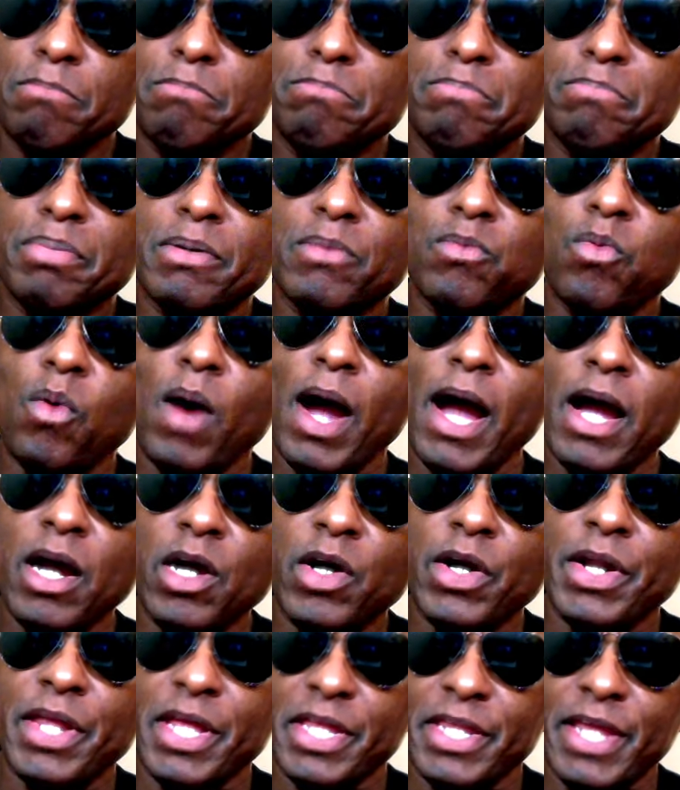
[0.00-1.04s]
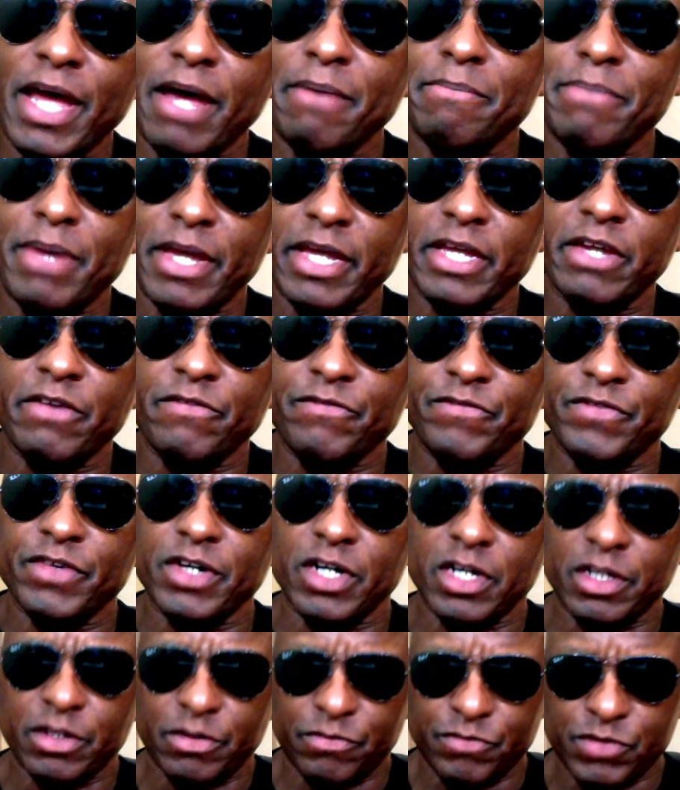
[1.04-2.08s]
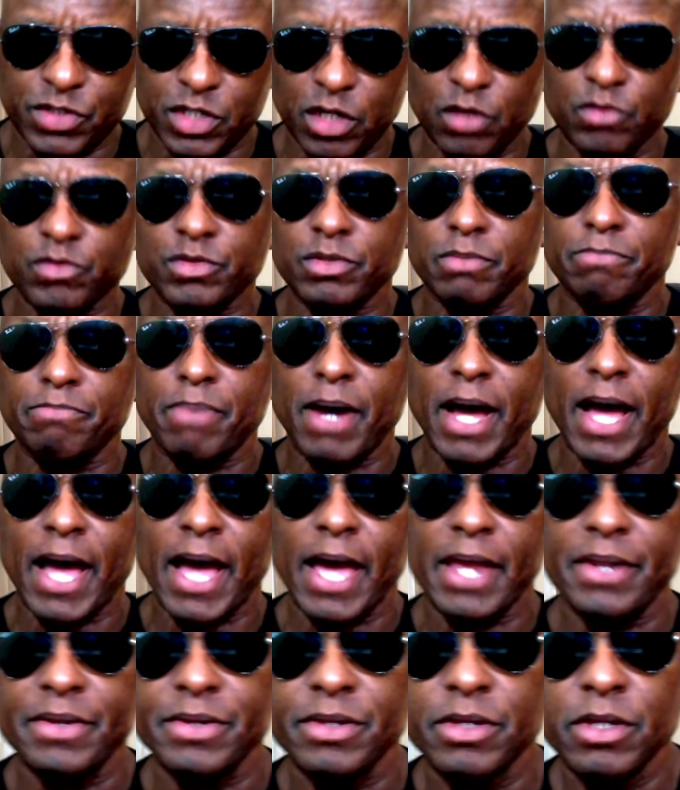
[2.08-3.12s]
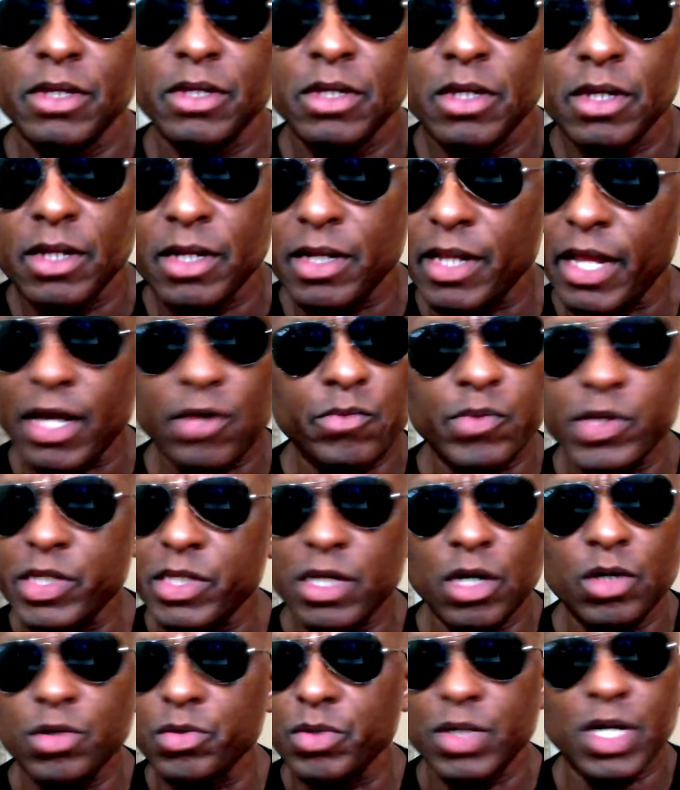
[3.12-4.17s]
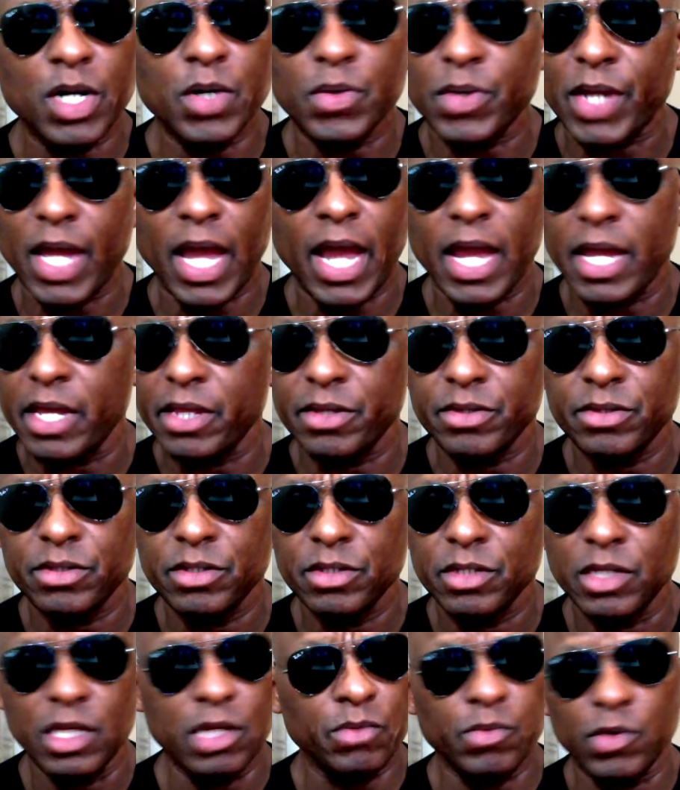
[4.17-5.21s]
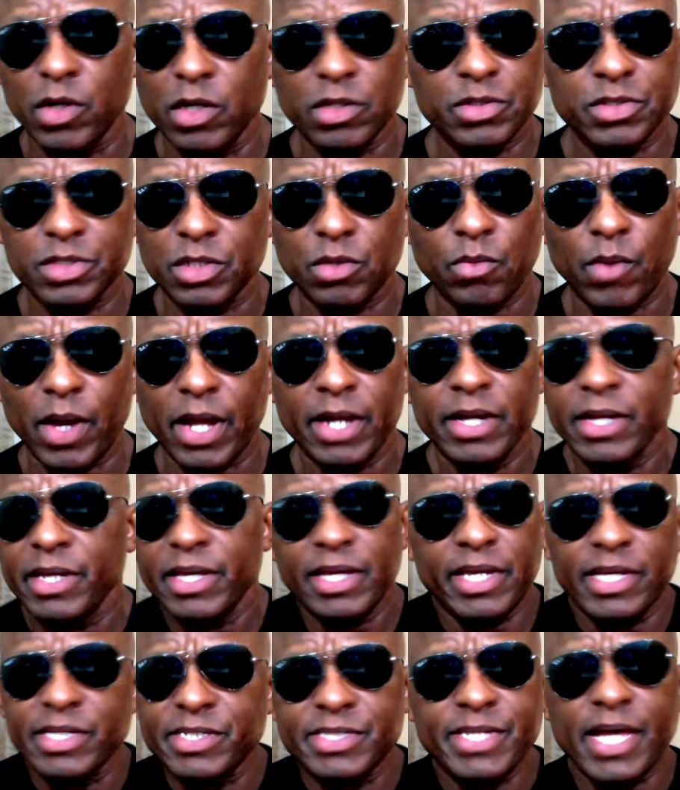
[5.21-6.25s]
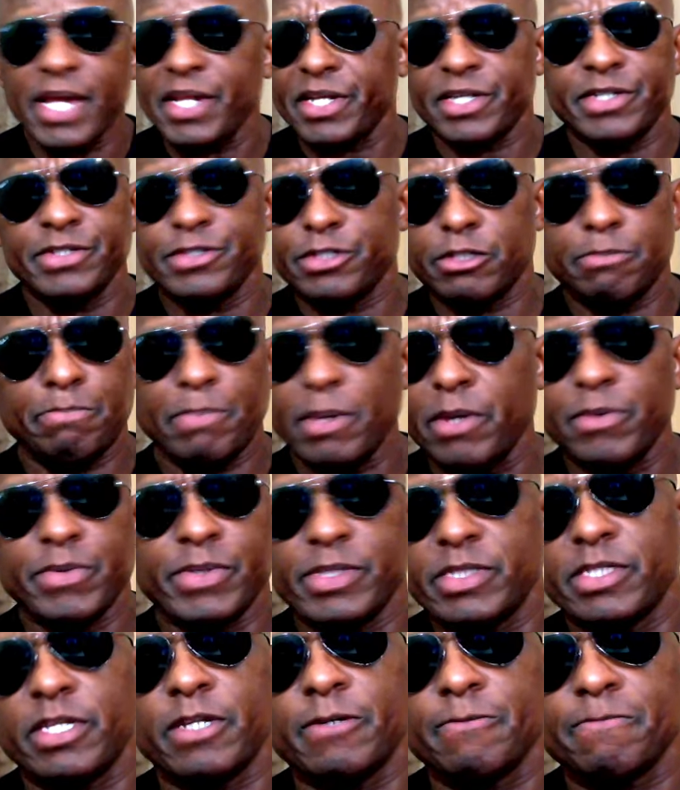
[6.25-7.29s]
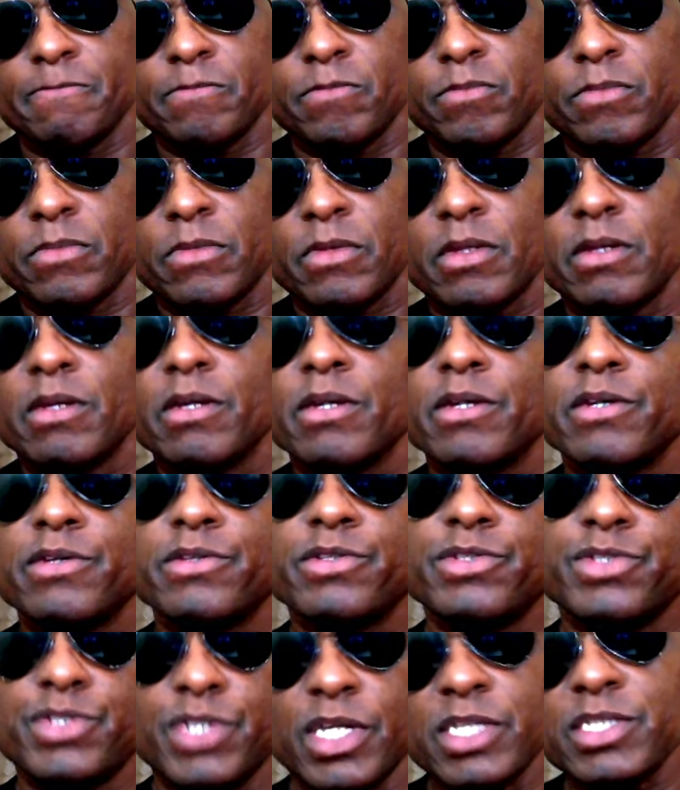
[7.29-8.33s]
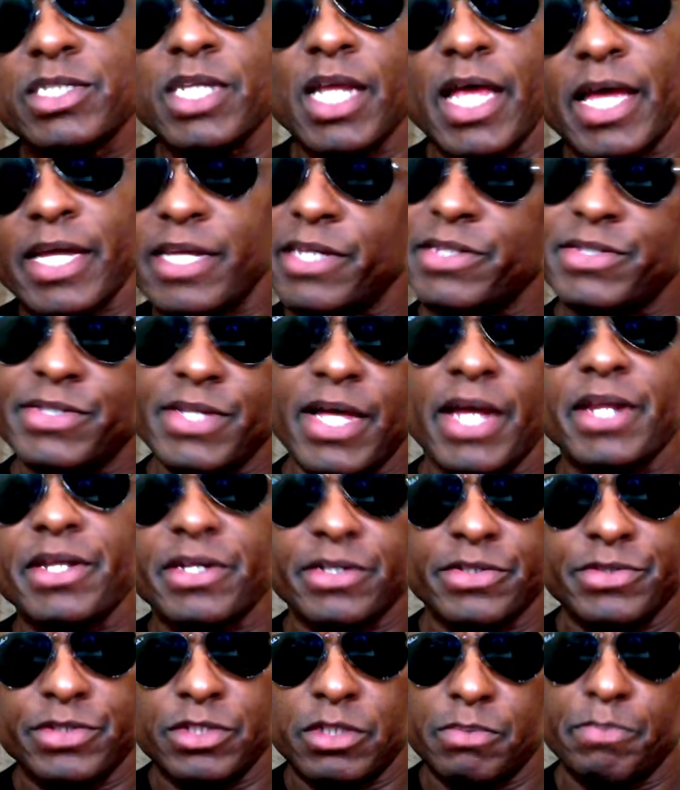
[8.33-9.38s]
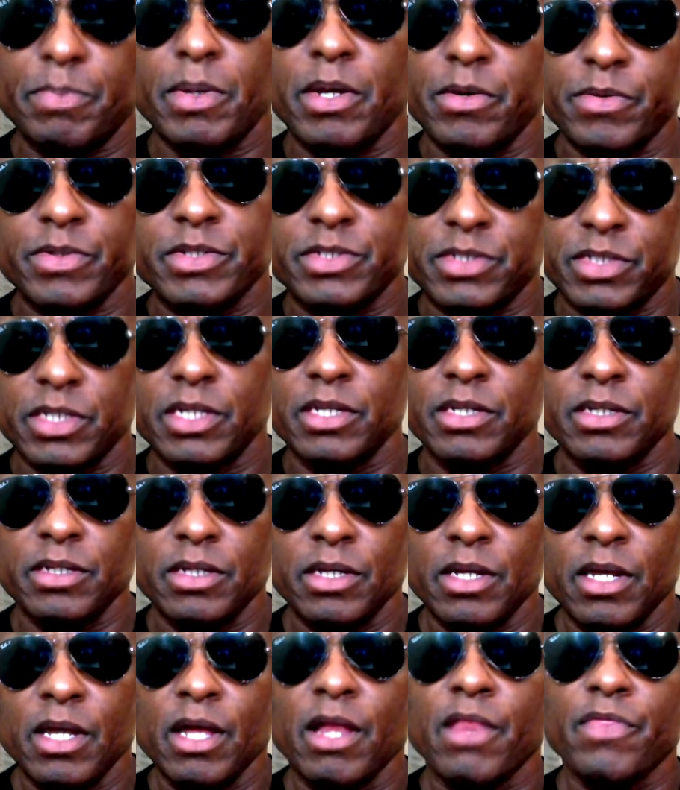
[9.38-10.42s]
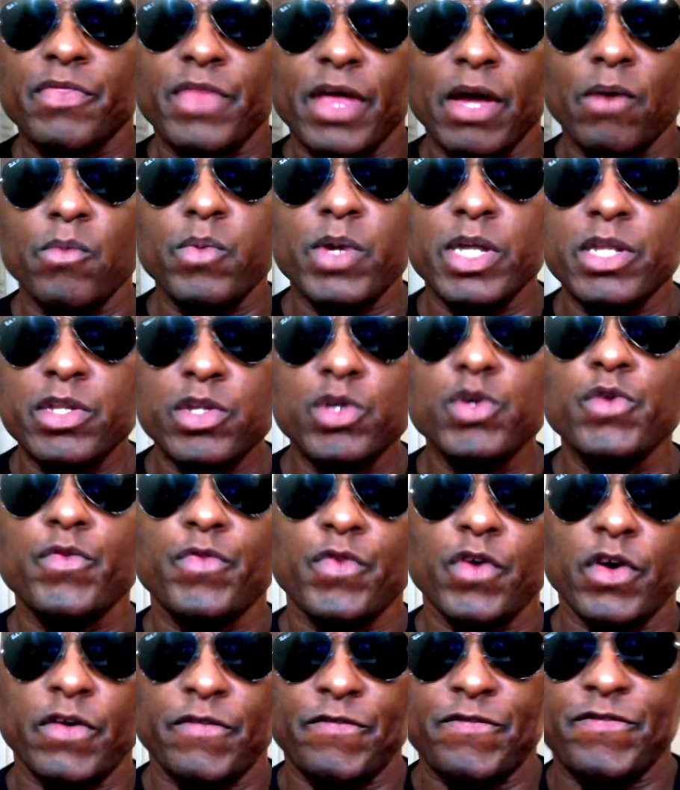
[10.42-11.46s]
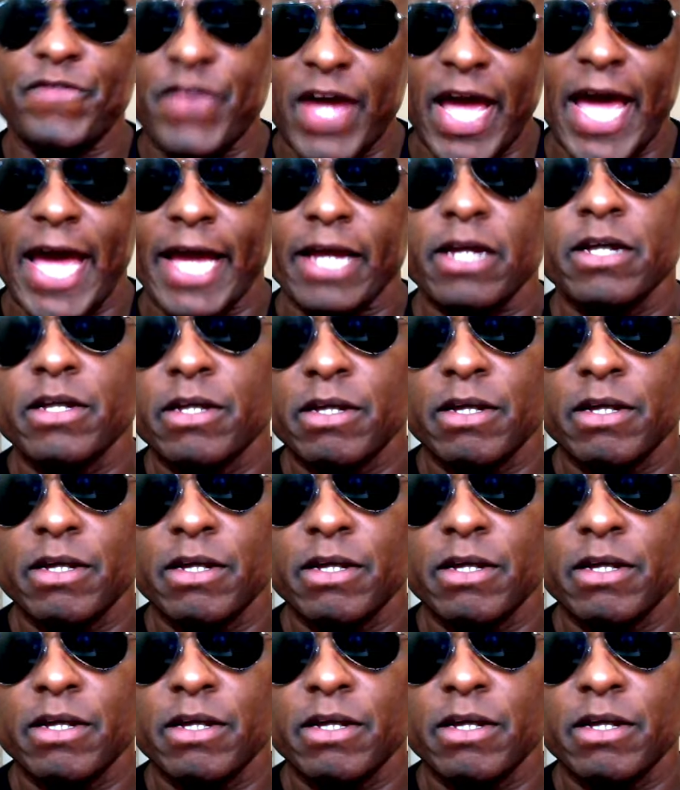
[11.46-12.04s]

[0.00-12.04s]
But why are they not making fun of Joseph Biden? Like, we know who cocaine it was in the White. It's not a conspiracy. Just like it's not a conspiracy that we knew for a fact